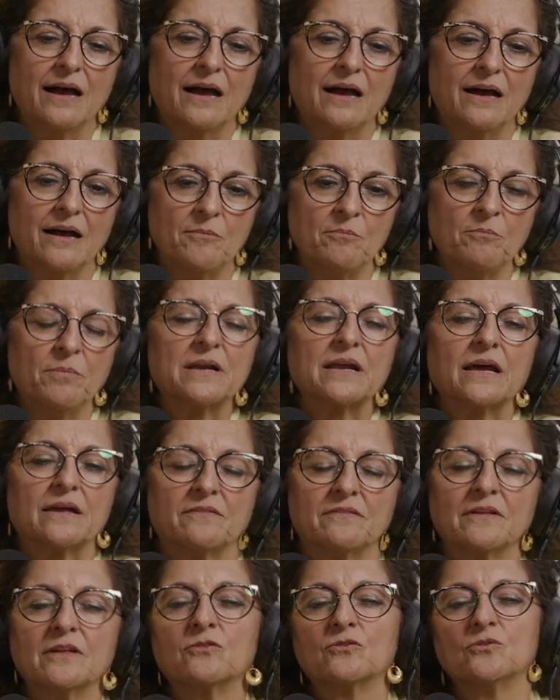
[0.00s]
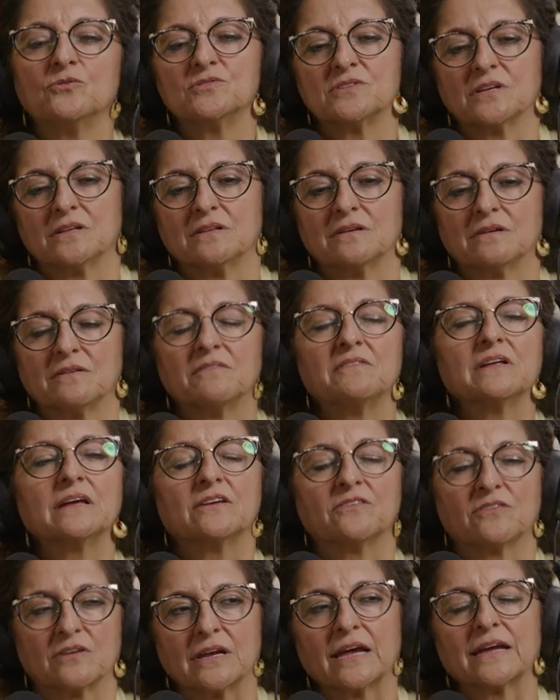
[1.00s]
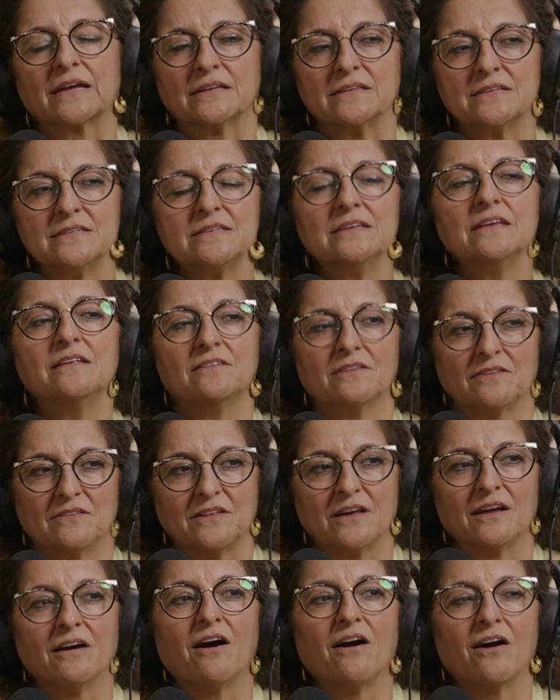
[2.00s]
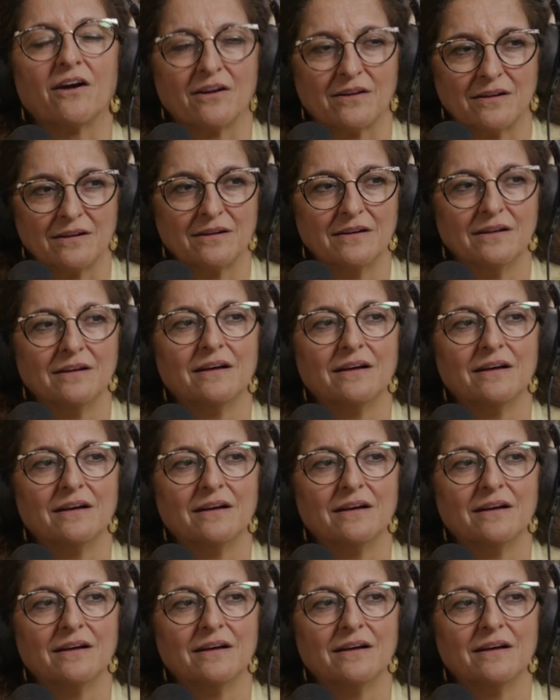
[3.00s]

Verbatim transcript: Um, but I think those are the things, and I can see that they are.